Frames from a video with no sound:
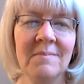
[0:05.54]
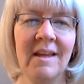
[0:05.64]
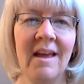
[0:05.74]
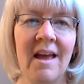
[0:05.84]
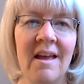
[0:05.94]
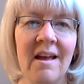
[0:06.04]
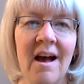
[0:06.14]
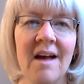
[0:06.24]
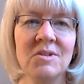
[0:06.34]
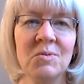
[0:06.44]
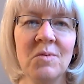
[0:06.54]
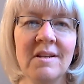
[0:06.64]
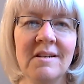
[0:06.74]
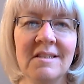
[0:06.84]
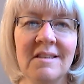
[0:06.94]
MacKay. I just
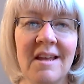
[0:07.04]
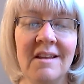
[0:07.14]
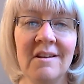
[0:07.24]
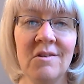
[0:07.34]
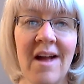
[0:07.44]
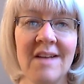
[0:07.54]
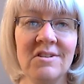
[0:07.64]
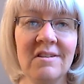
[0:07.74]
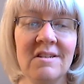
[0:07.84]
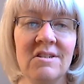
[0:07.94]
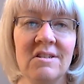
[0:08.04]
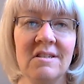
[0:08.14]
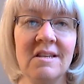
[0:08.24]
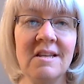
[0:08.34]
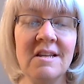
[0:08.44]
wanted to say
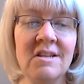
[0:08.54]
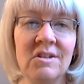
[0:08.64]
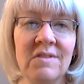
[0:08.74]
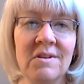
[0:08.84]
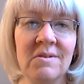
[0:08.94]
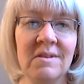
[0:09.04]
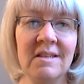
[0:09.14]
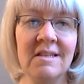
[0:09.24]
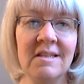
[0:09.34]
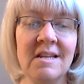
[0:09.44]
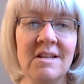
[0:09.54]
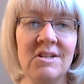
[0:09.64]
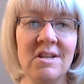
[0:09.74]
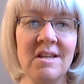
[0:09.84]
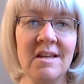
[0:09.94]
congratulations to each of you in the
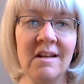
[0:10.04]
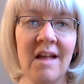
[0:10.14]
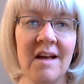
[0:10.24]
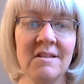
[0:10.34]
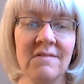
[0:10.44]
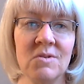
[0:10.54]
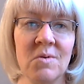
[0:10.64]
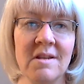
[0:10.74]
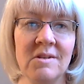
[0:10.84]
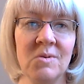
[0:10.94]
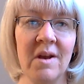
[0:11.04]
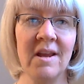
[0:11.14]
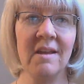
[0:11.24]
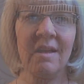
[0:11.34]
CEGE class of 2020.